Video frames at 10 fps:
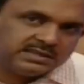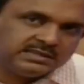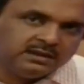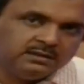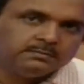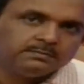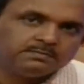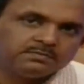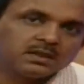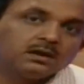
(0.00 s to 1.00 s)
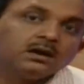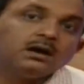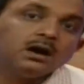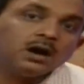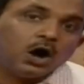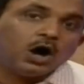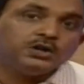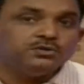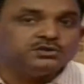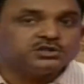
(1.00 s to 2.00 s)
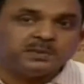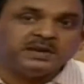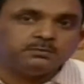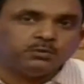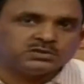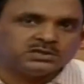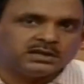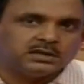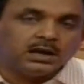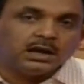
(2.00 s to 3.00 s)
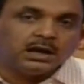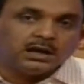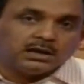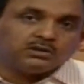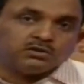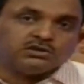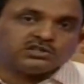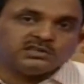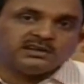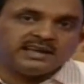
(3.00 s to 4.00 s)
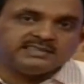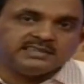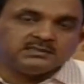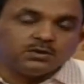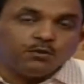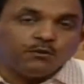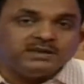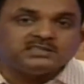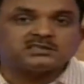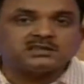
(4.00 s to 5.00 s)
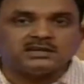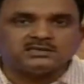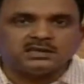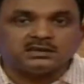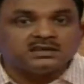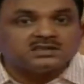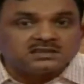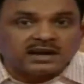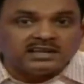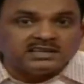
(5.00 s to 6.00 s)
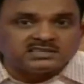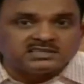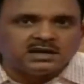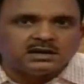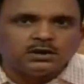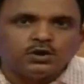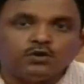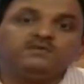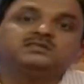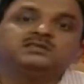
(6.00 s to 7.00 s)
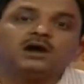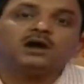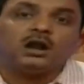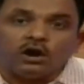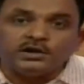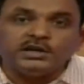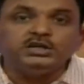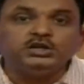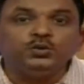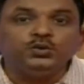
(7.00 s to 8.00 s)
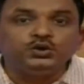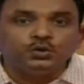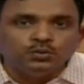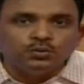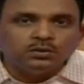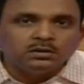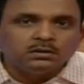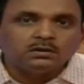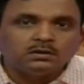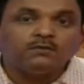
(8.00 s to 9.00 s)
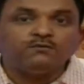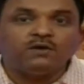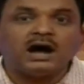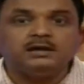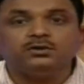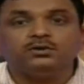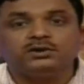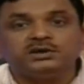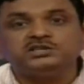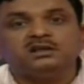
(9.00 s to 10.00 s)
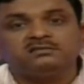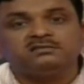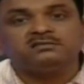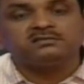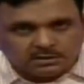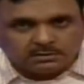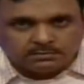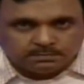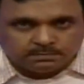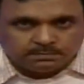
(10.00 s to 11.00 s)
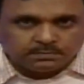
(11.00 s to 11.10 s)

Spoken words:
study center or you speed post that. Now the question arises, which study center? The study center which is allotted to you by your regional center.